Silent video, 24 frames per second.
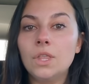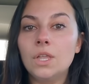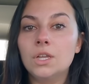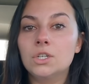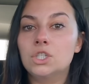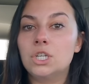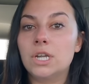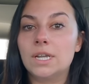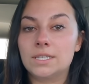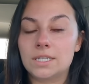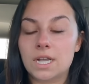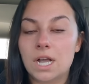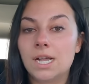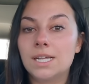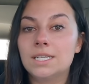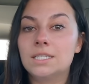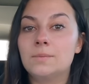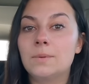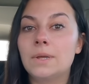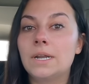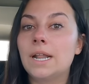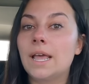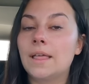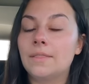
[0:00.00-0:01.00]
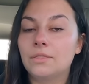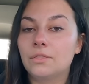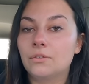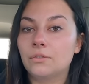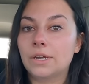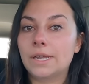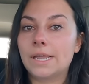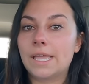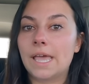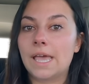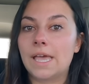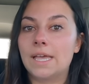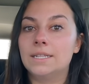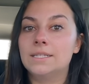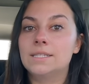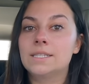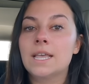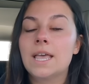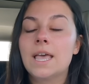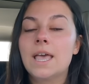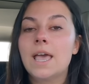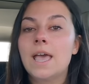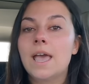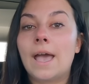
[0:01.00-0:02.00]
She has a husband and 3 kids
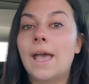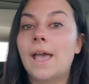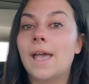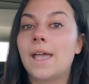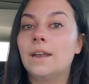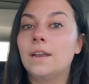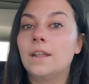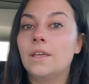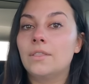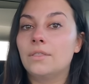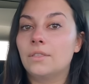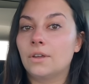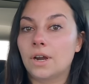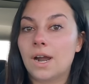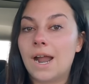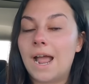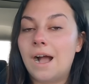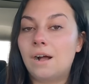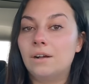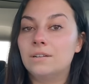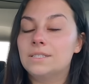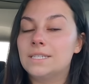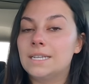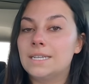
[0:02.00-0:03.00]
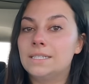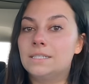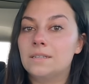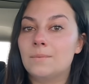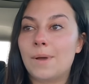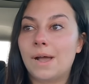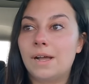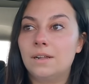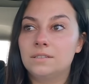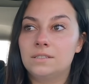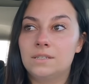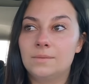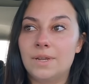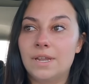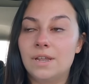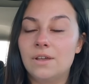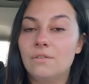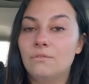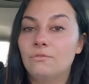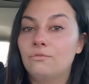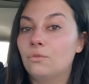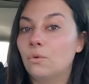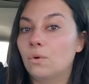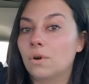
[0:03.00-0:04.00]
and their house is about to be
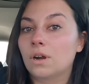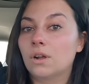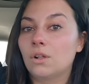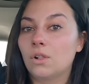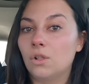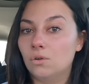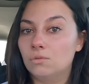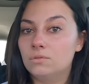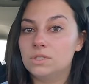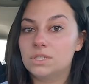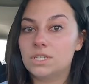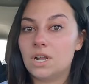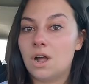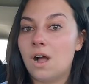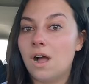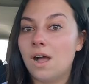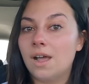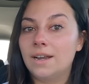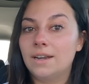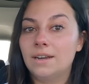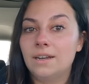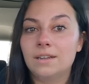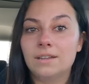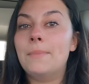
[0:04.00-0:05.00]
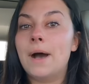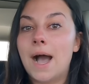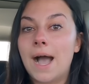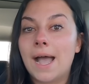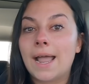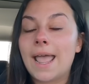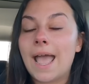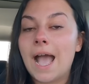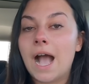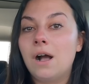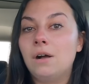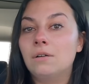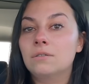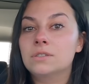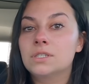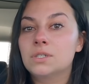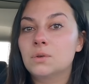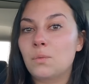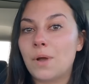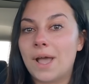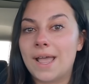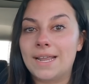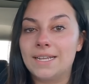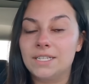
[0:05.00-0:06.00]
foreclosed on. My house
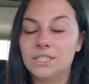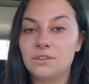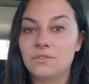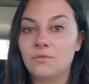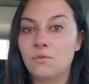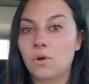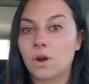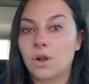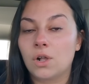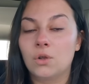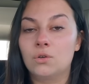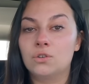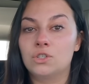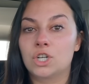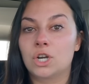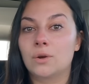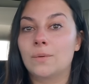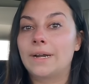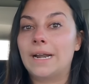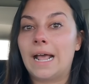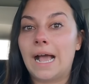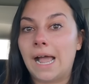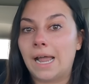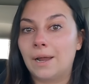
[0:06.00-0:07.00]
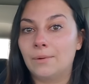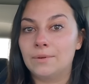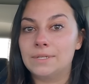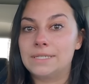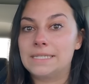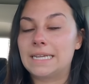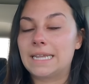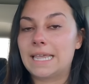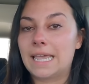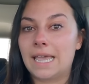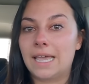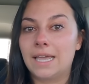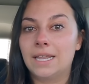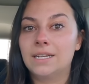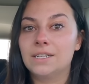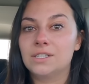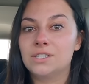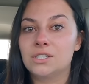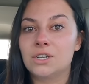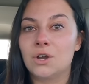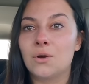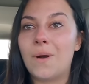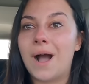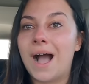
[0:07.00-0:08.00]
went into foreclosure when I was a kid,
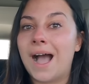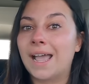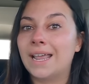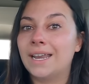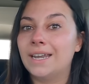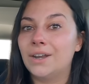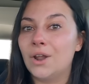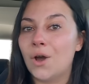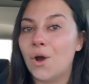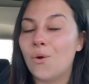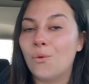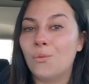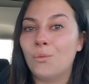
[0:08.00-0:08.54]
so I know